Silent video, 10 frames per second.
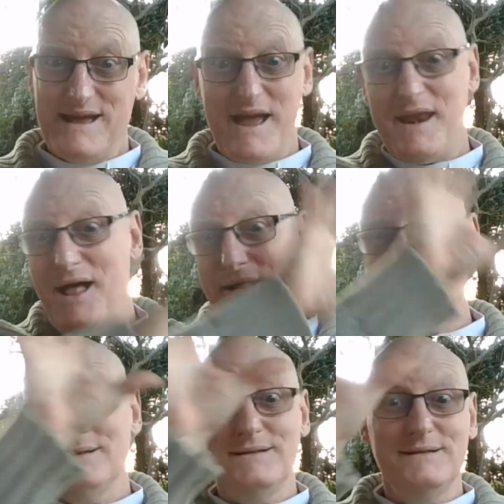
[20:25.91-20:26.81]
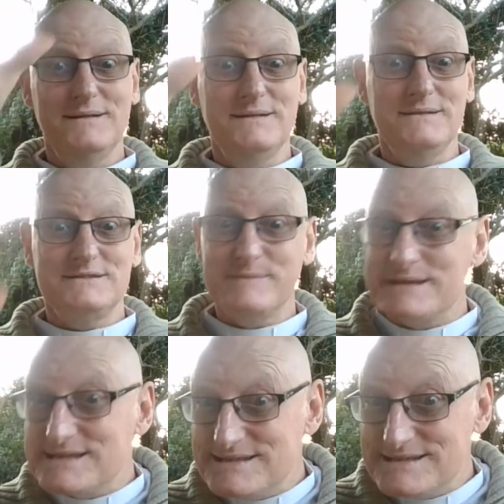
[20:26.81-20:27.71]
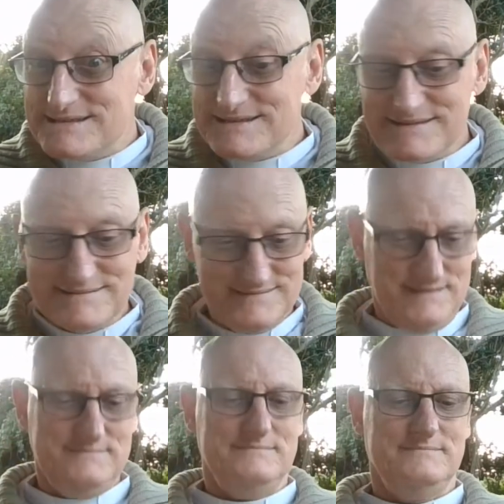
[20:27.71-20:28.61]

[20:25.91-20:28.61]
and ultimate. Yeah.